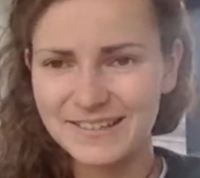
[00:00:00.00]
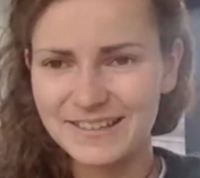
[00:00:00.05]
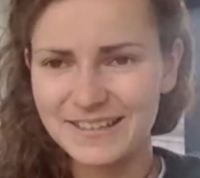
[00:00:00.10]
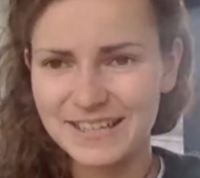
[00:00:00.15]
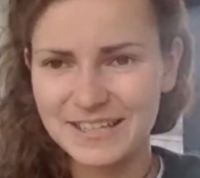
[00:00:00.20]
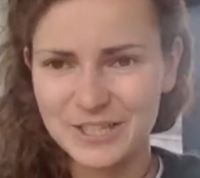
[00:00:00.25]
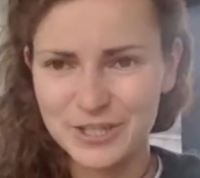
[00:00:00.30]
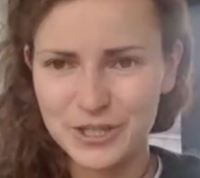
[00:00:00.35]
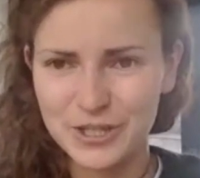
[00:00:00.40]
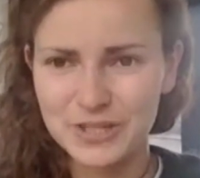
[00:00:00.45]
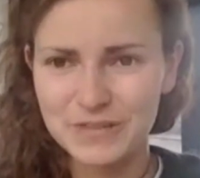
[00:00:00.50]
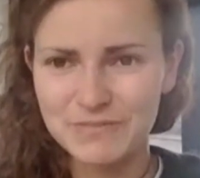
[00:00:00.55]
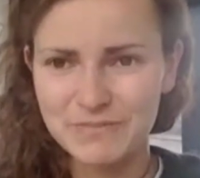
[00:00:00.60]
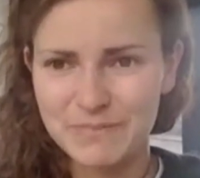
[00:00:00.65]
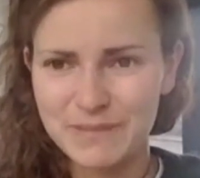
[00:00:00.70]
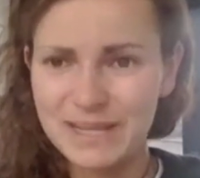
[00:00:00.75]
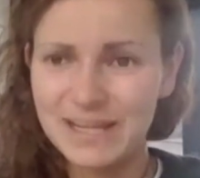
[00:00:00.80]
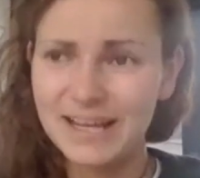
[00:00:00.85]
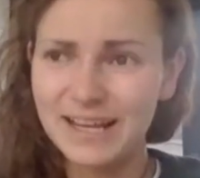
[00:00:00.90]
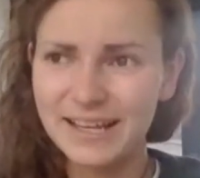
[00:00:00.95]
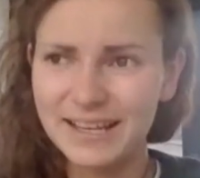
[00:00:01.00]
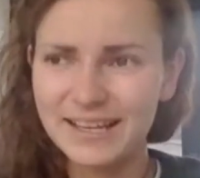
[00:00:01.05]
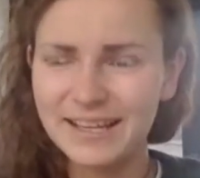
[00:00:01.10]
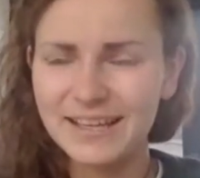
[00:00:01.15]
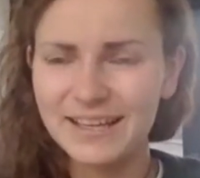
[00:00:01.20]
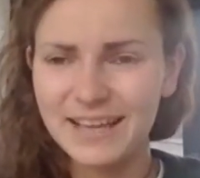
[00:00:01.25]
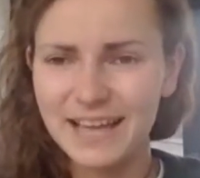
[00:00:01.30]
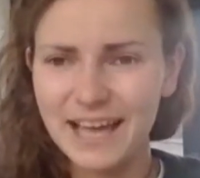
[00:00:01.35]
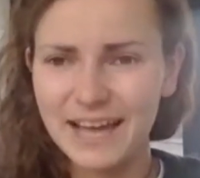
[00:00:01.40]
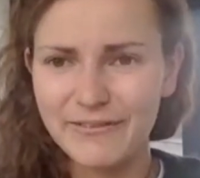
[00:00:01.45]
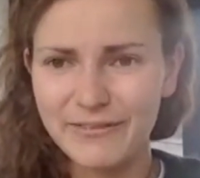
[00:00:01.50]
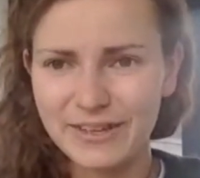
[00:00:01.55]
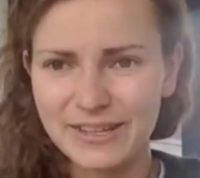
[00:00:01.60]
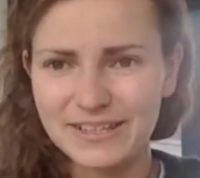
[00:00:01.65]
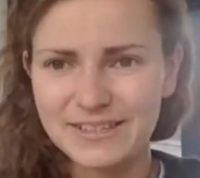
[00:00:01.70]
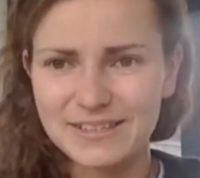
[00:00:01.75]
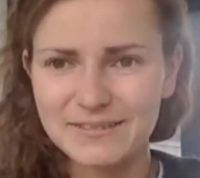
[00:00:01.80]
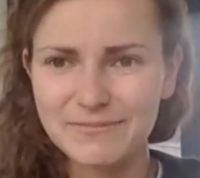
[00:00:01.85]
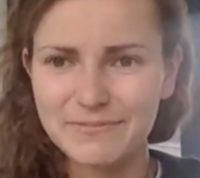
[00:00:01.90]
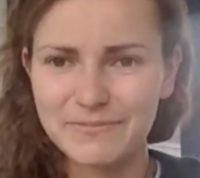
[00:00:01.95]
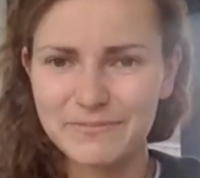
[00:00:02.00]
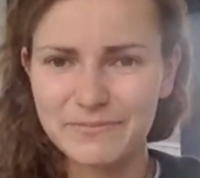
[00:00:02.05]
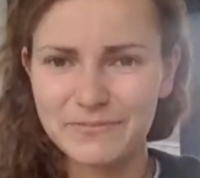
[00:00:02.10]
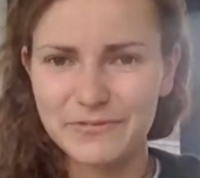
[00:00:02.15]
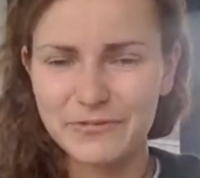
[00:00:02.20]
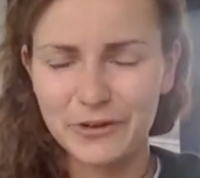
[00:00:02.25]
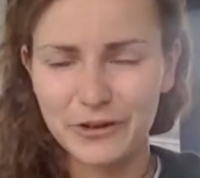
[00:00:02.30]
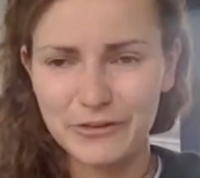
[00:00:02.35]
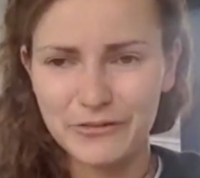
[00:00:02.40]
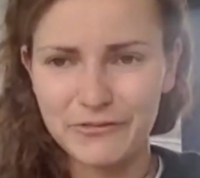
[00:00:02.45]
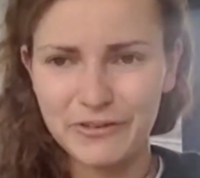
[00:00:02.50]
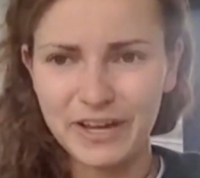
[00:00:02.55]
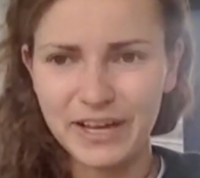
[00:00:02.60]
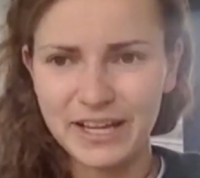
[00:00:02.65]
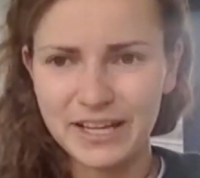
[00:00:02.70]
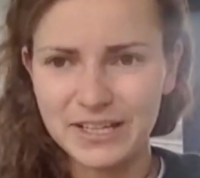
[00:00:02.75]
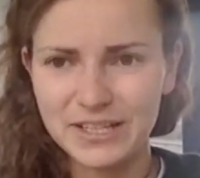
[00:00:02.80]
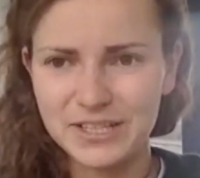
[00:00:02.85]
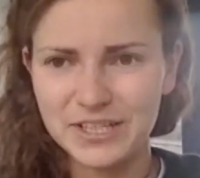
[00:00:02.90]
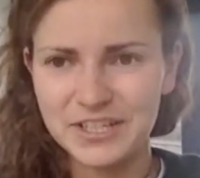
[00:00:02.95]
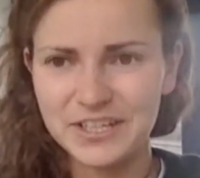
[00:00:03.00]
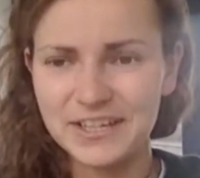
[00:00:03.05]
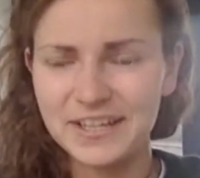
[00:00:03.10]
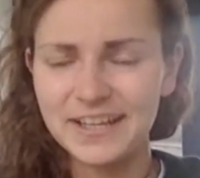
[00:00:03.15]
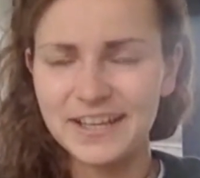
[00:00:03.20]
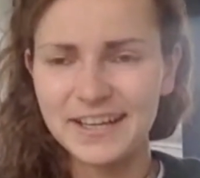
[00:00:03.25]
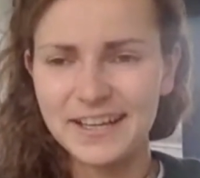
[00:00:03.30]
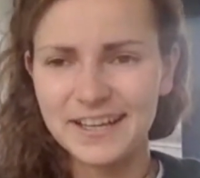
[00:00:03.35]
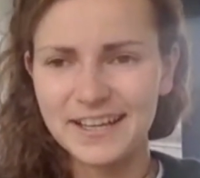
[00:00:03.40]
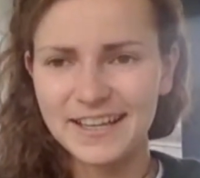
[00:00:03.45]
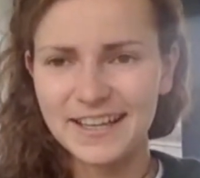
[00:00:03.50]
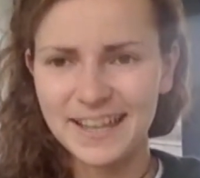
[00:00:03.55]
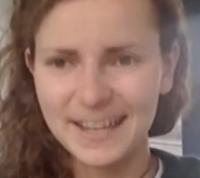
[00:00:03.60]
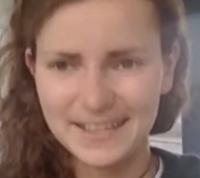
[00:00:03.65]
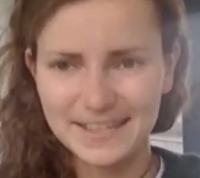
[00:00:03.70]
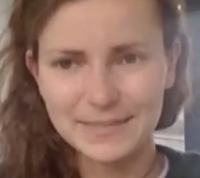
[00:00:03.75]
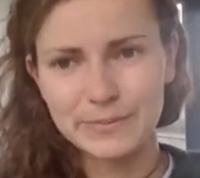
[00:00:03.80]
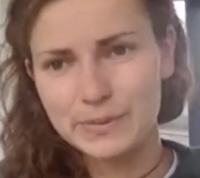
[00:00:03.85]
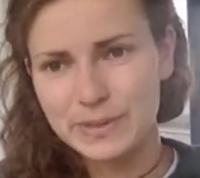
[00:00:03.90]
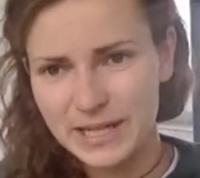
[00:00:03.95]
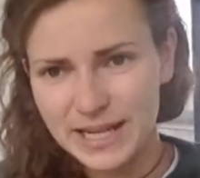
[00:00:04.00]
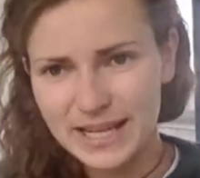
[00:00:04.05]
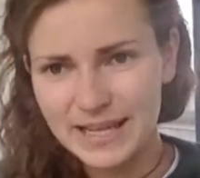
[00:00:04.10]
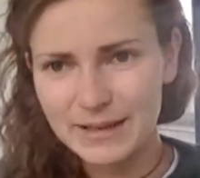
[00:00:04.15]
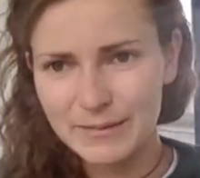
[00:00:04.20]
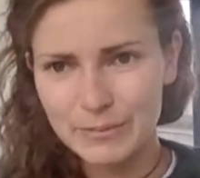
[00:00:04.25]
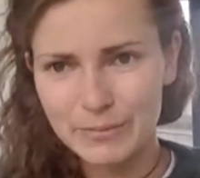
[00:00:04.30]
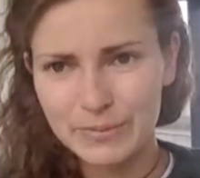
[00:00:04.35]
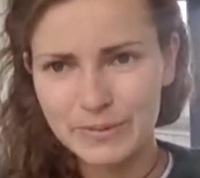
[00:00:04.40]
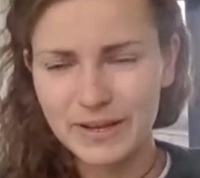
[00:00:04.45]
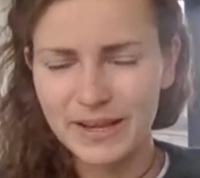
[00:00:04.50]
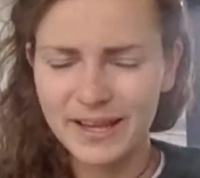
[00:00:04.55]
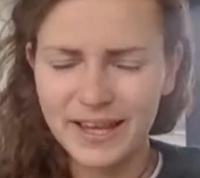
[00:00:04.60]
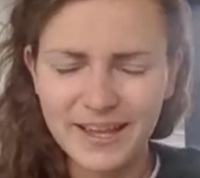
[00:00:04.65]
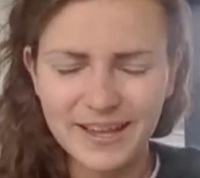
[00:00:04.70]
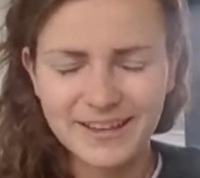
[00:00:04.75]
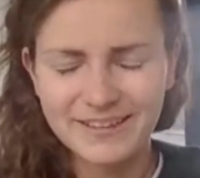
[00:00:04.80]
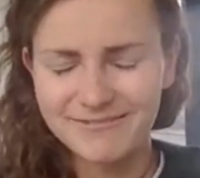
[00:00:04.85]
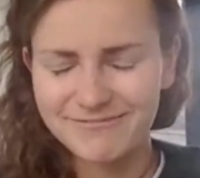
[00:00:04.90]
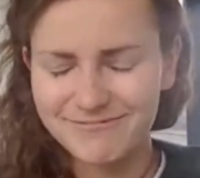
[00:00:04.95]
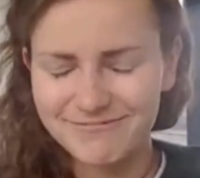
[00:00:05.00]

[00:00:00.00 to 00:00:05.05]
they should be like having some fruit and veg and getting some sleep. Like,